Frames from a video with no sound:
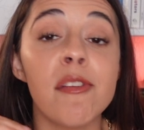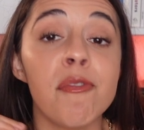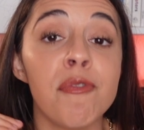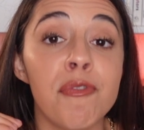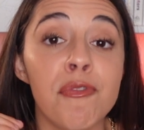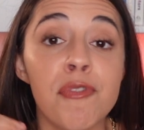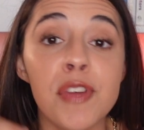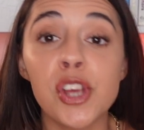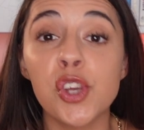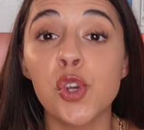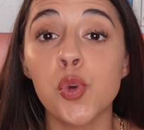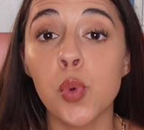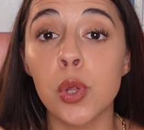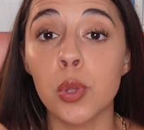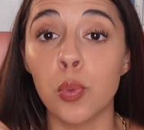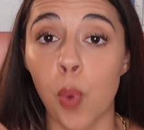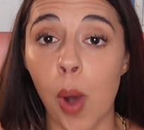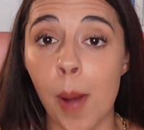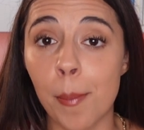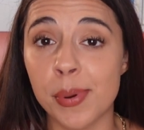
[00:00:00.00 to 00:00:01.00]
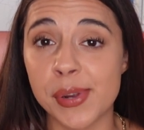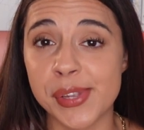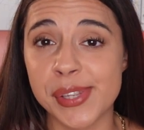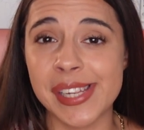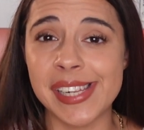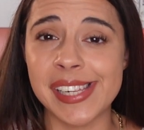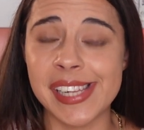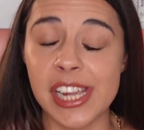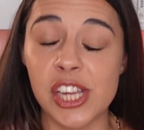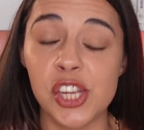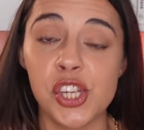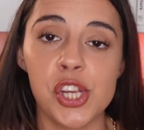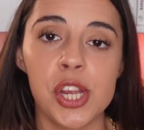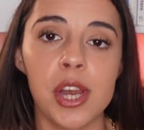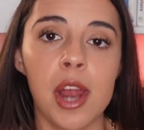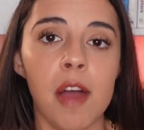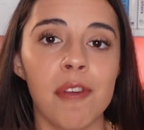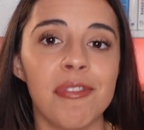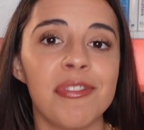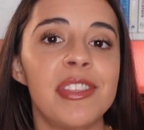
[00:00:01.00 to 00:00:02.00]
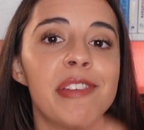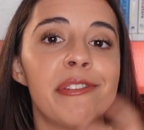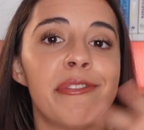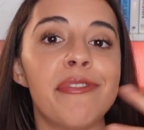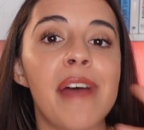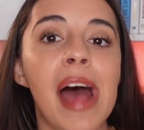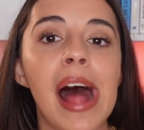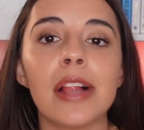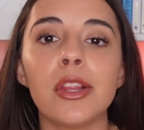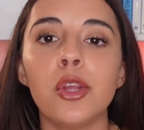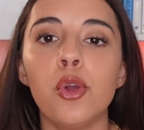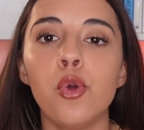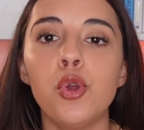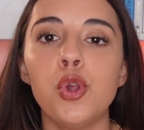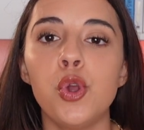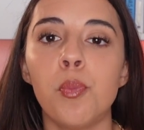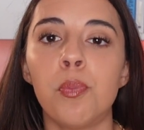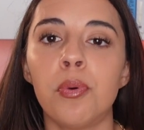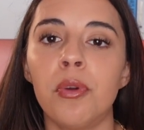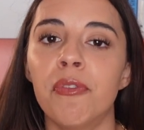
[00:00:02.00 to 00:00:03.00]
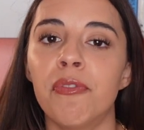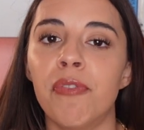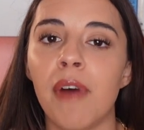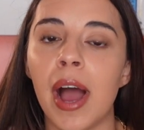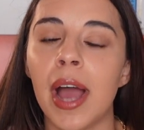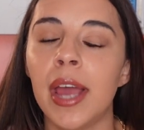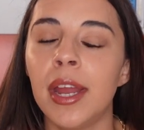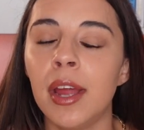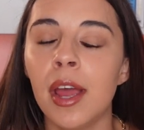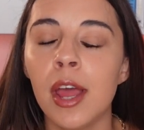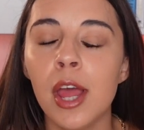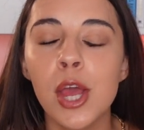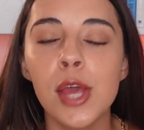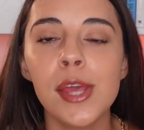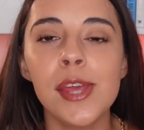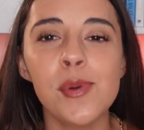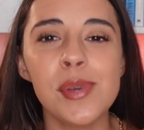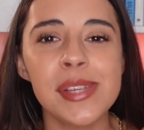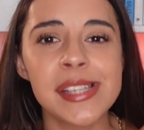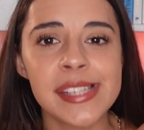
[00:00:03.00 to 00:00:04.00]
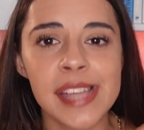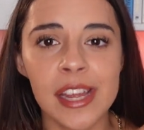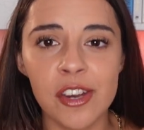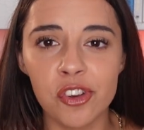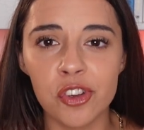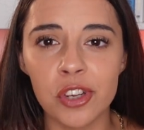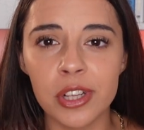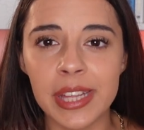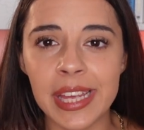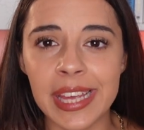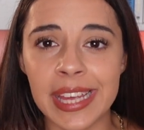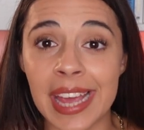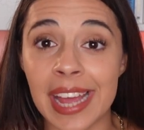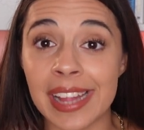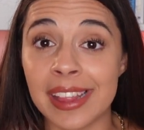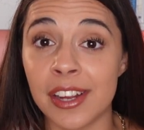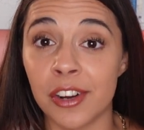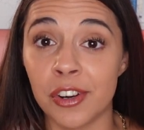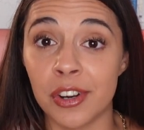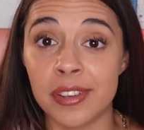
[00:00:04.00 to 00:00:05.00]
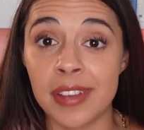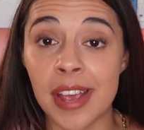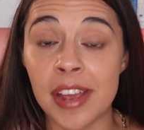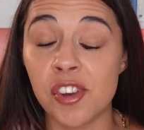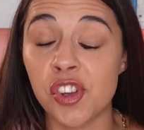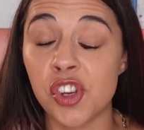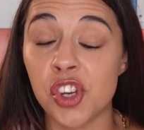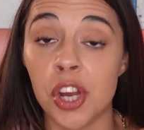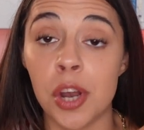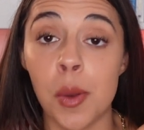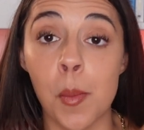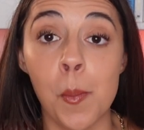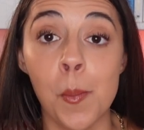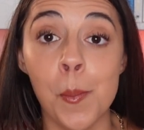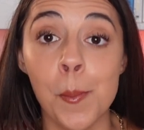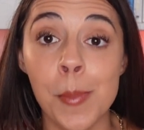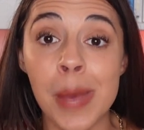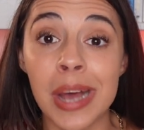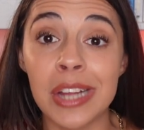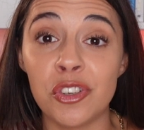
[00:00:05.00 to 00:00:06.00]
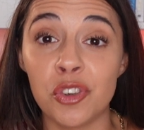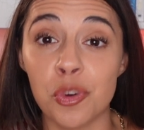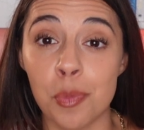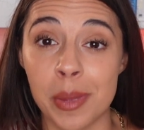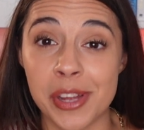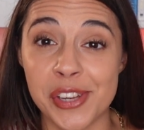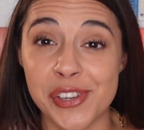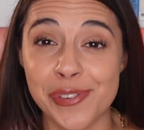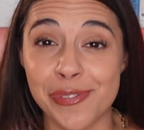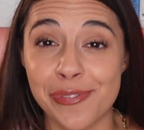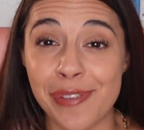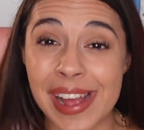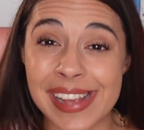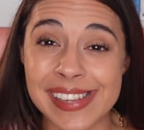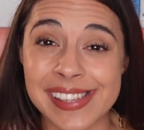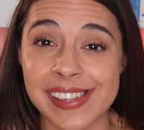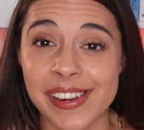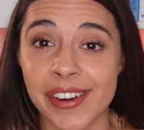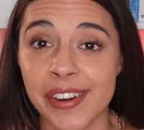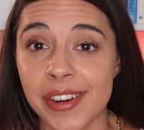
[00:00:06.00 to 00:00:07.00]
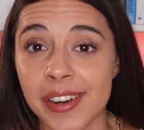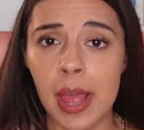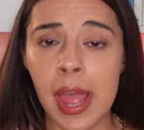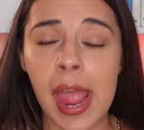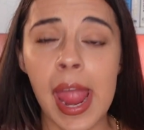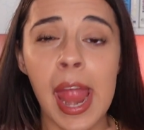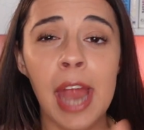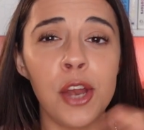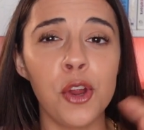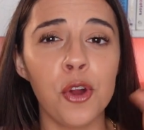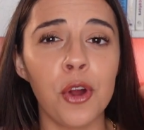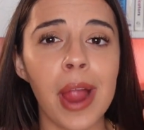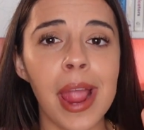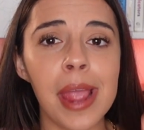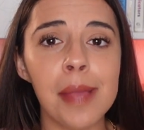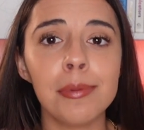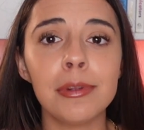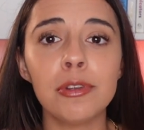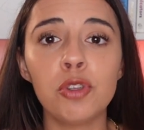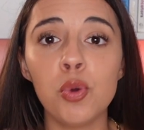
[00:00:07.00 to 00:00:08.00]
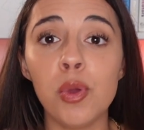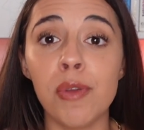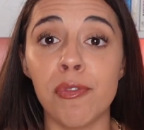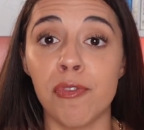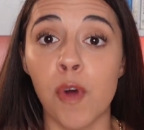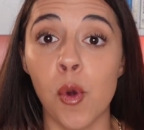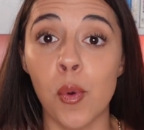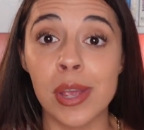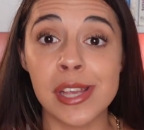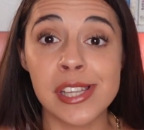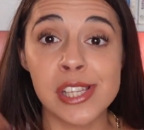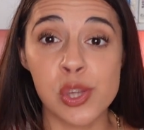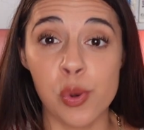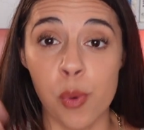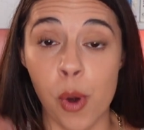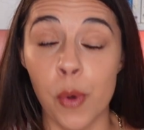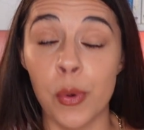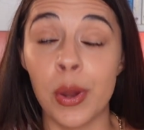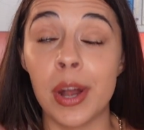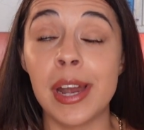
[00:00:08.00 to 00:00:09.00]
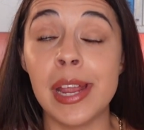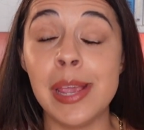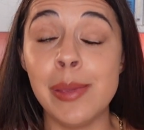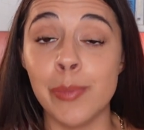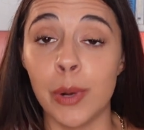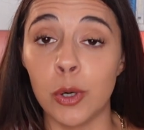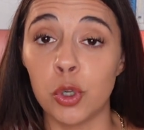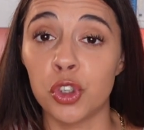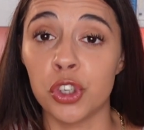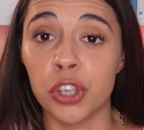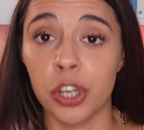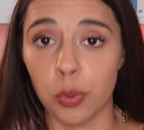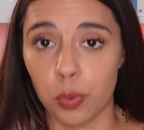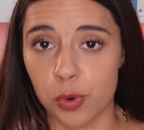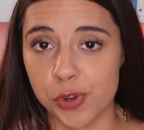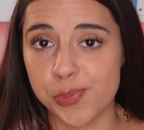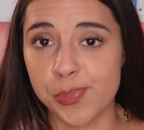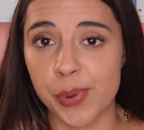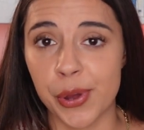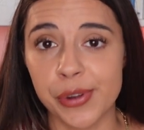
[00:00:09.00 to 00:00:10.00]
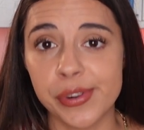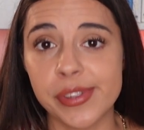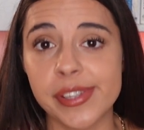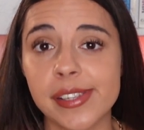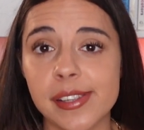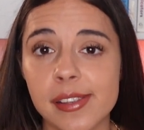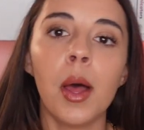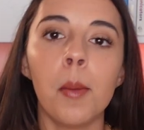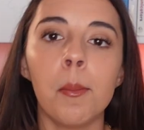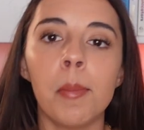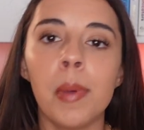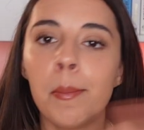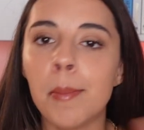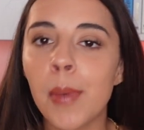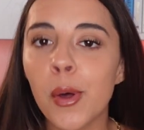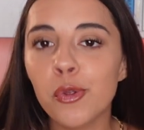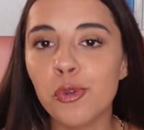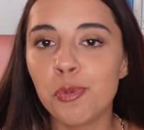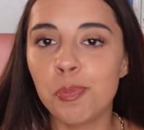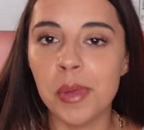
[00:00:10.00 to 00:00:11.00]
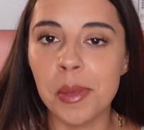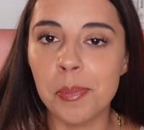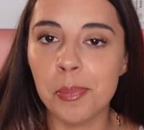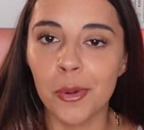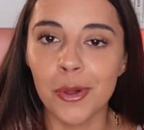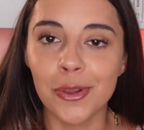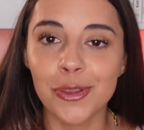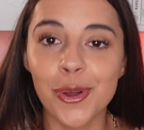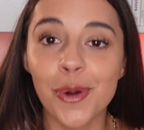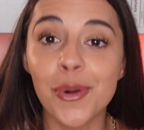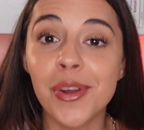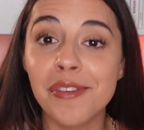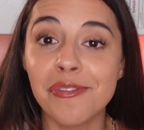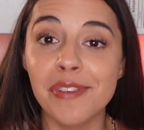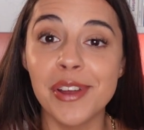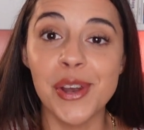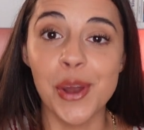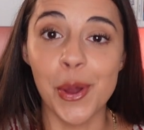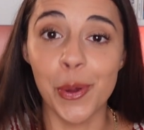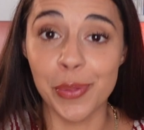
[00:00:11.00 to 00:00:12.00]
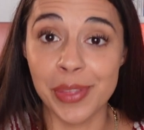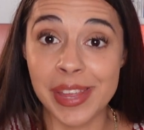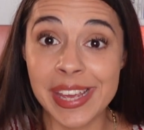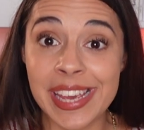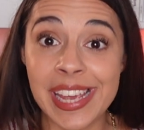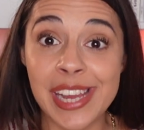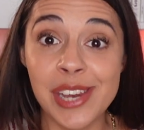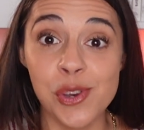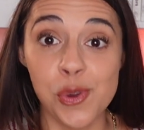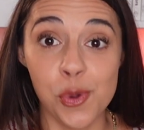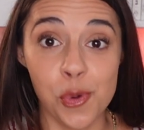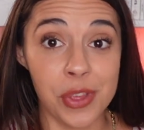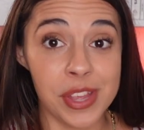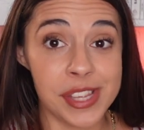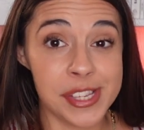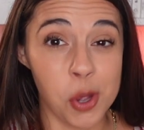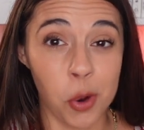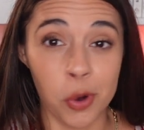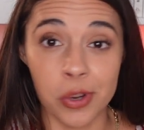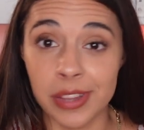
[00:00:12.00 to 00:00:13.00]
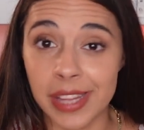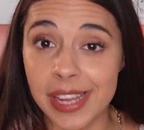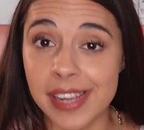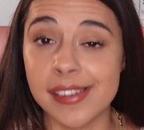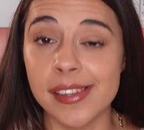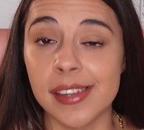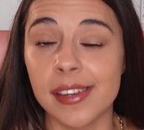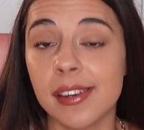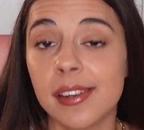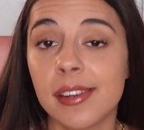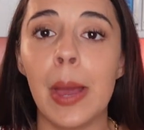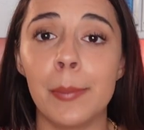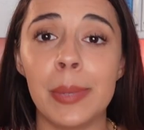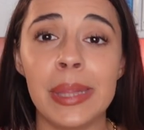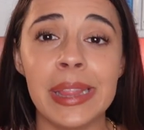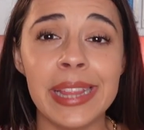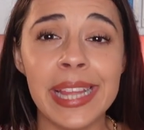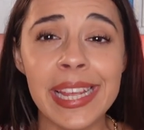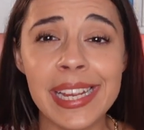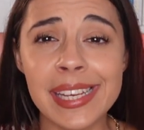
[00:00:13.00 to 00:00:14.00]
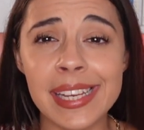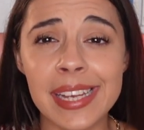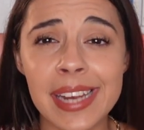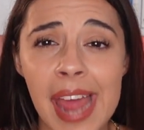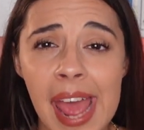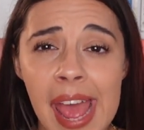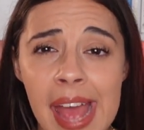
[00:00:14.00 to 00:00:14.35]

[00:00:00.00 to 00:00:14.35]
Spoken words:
a visual representation of the value you provide, you essentially get their attention much faster, and you're able to evoke a stronger emotional response. But most people don't even they can do this on LinkedIn. But LinkedIn